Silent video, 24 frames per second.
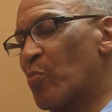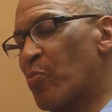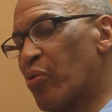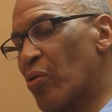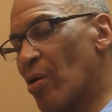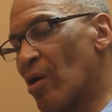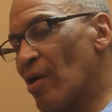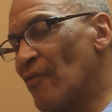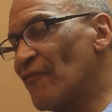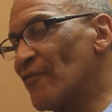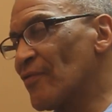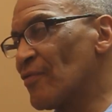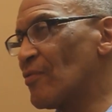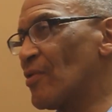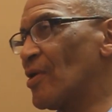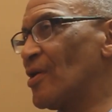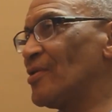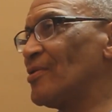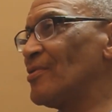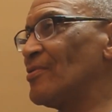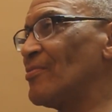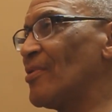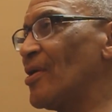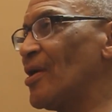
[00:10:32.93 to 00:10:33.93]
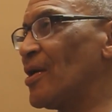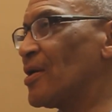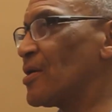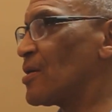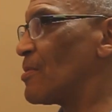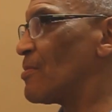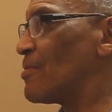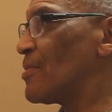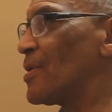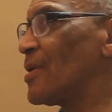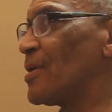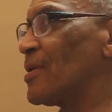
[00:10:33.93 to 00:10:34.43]
Perfect Ronald
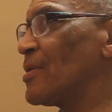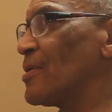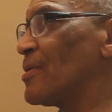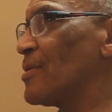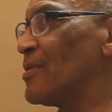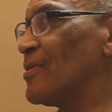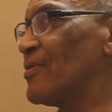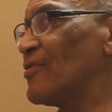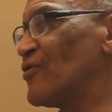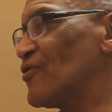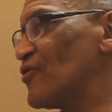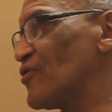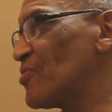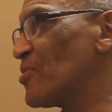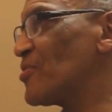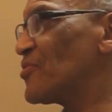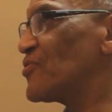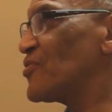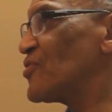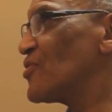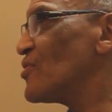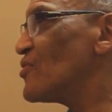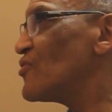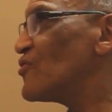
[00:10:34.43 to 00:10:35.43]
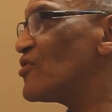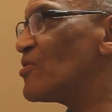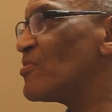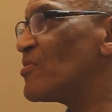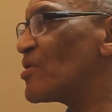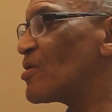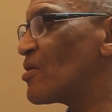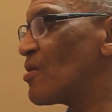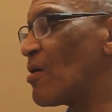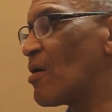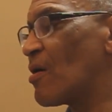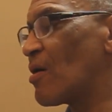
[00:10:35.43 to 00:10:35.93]
Reagan, but we were supposed to do
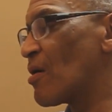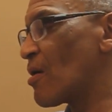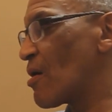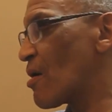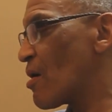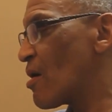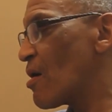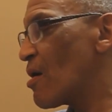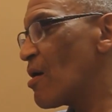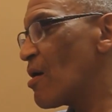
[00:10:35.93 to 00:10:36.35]
Jimmy Carter.